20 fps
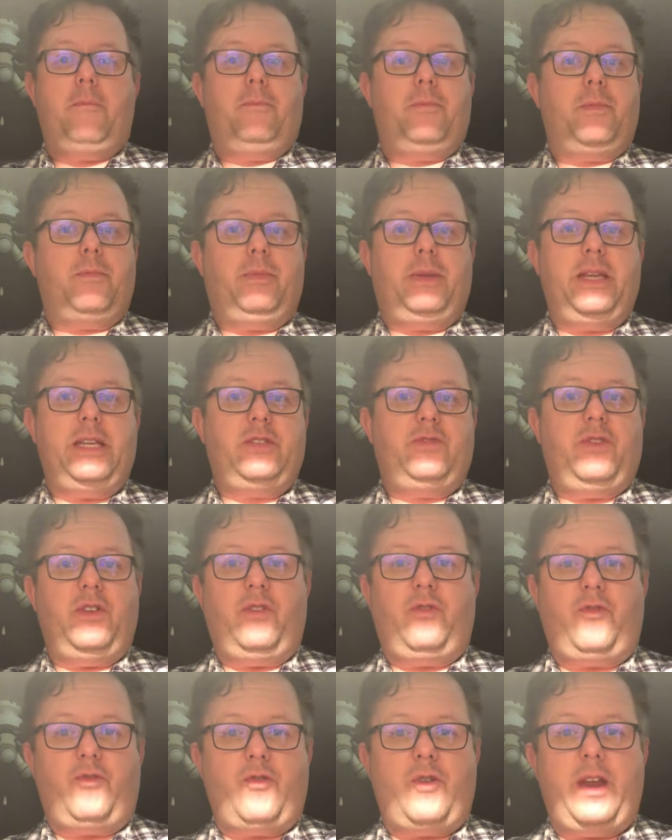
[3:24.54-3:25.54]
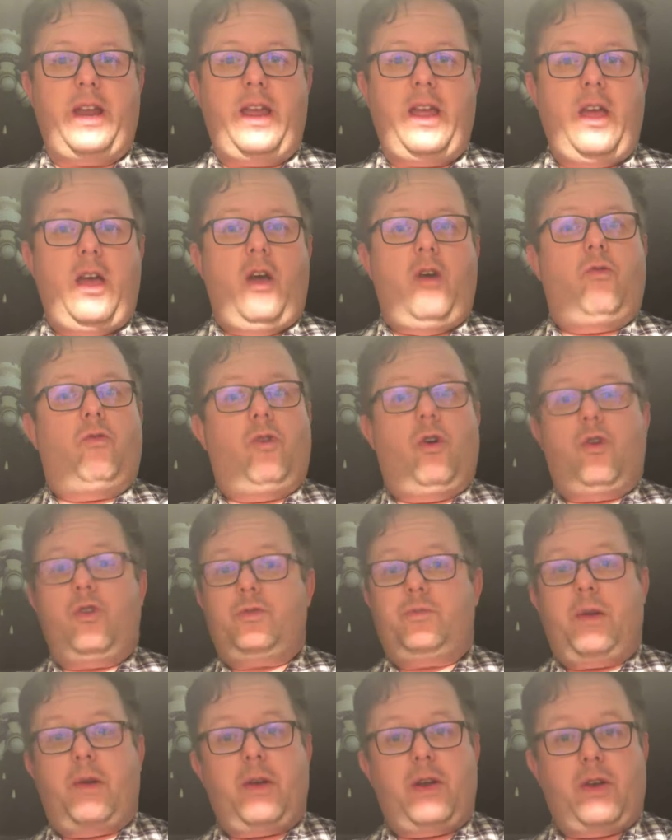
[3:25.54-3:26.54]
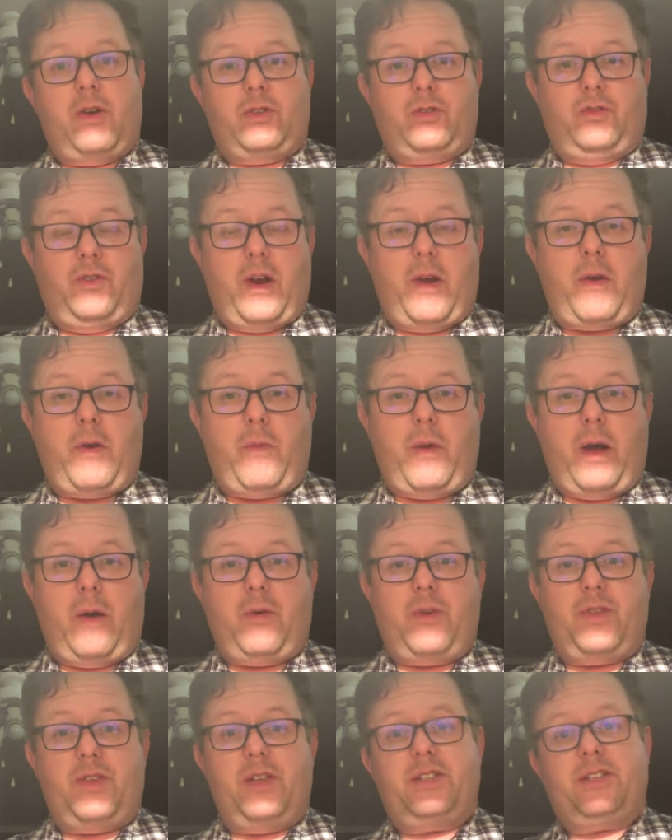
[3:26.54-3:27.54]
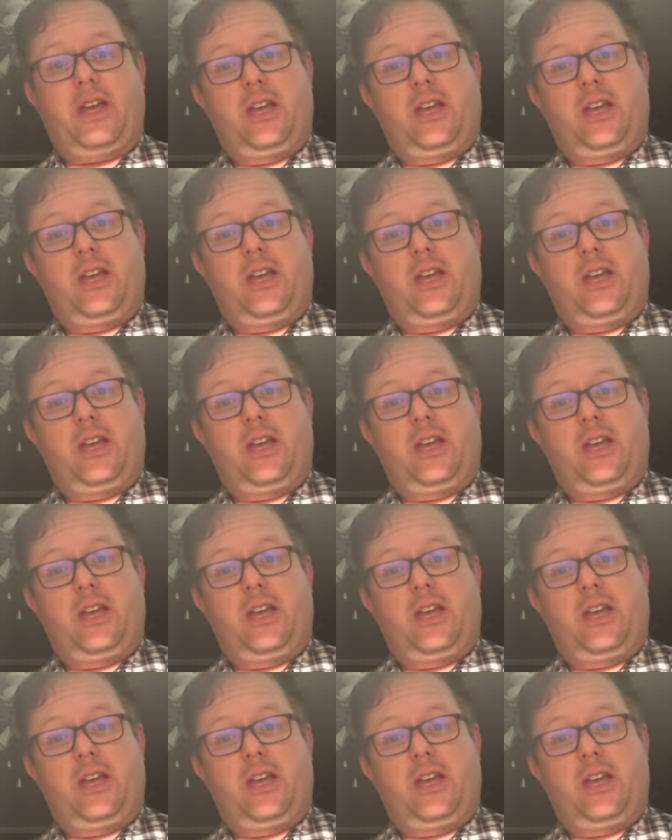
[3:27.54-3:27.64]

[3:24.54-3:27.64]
please feel free. Rosemary goes very well with this.